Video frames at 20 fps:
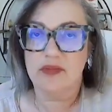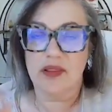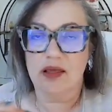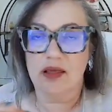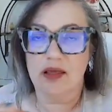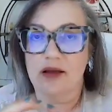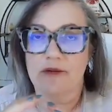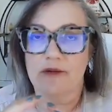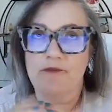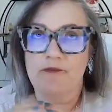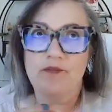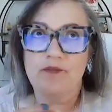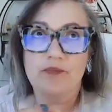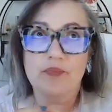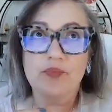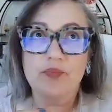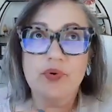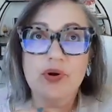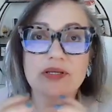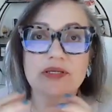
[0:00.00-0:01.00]
the
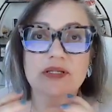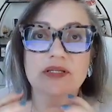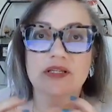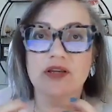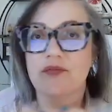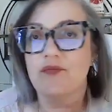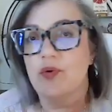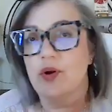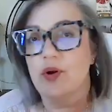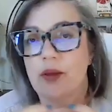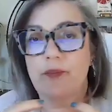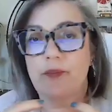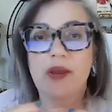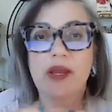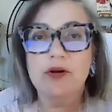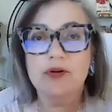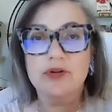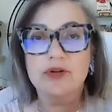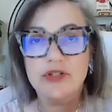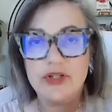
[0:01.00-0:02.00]
presence of what
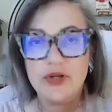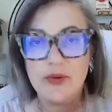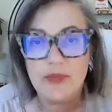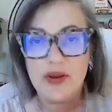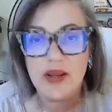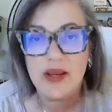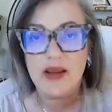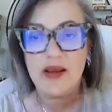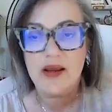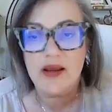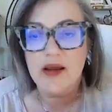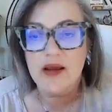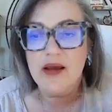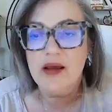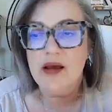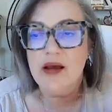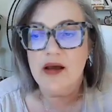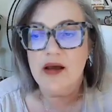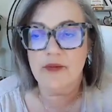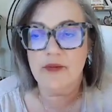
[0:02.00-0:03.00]
appears to be
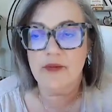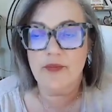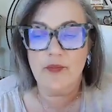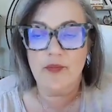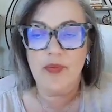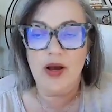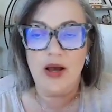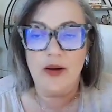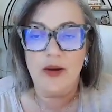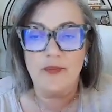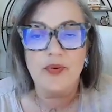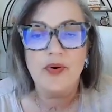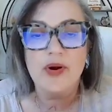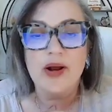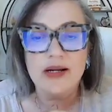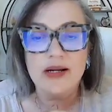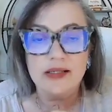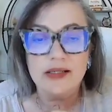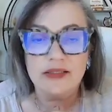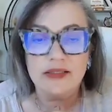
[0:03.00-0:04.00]
a, a
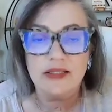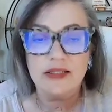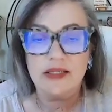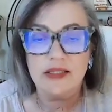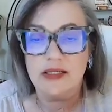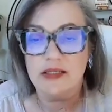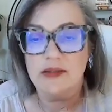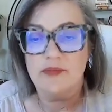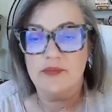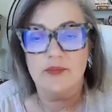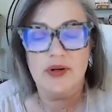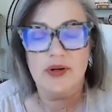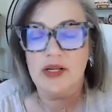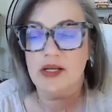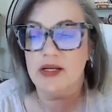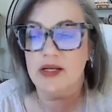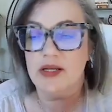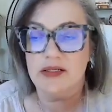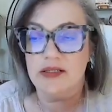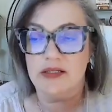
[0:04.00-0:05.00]
pregnancy,
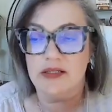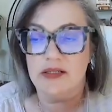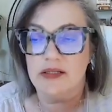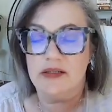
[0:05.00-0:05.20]
but it,